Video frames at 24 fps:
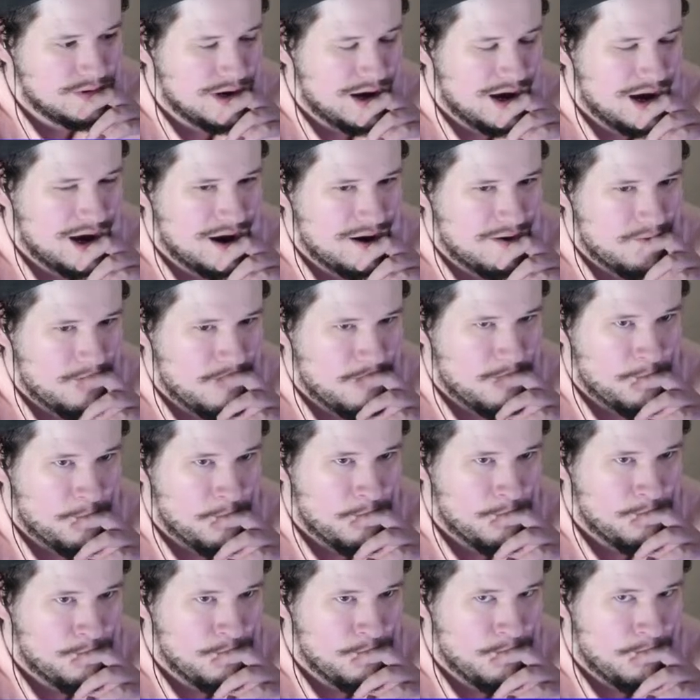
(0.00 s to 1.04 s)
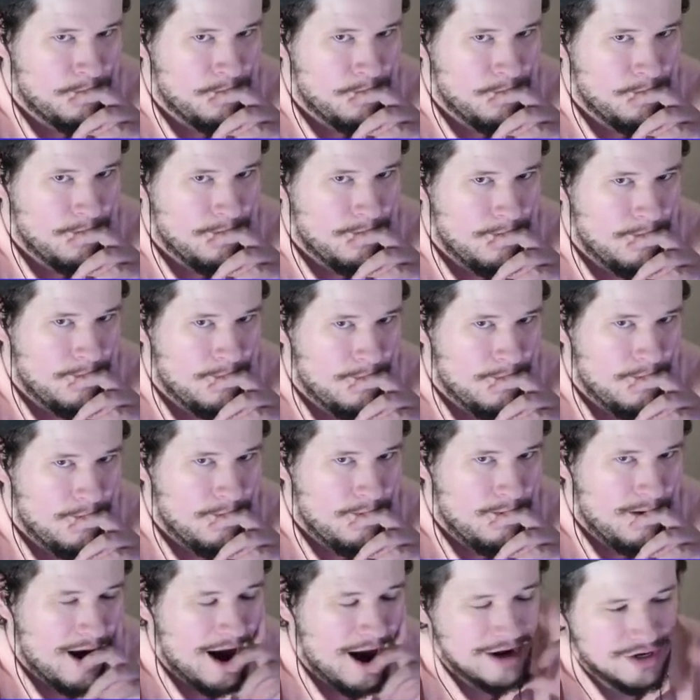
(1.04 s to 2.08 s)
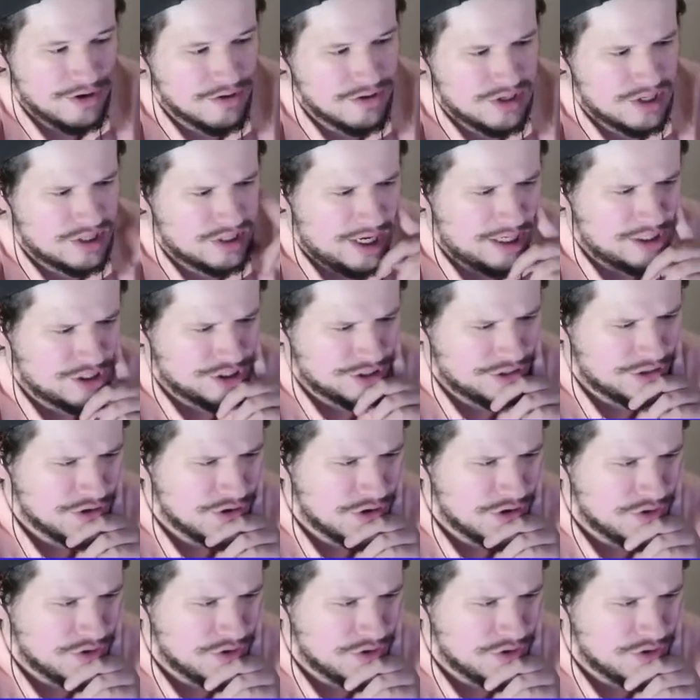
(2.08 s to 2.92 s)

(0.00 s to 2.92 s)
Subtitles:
move on to another character. That's just how I play it.